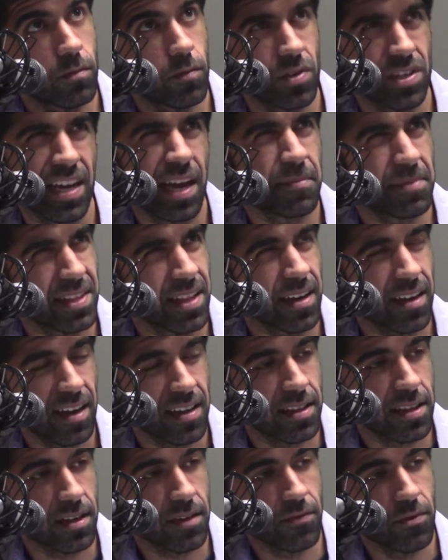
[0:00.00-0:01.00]
which happened like I
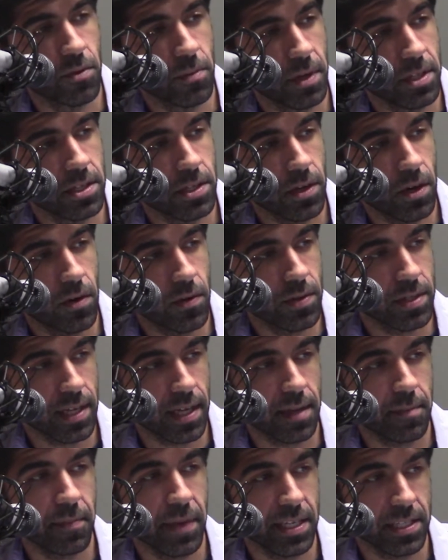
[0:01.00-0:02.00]
think a few months ago. It's
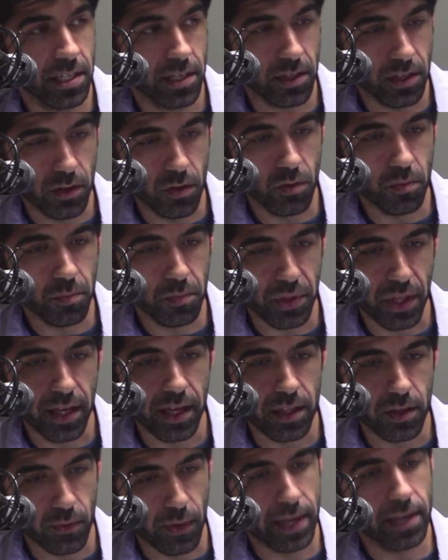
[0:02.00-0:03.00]
like basically you
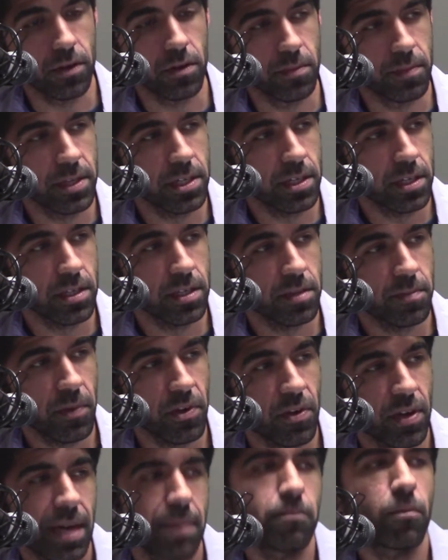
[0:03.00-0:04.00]
play the regular missions,
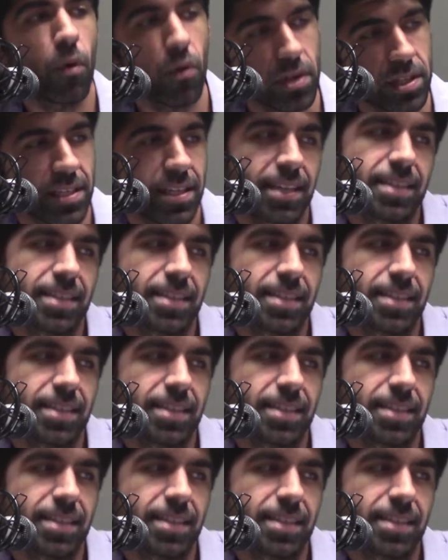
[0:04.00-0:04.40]
but you get points.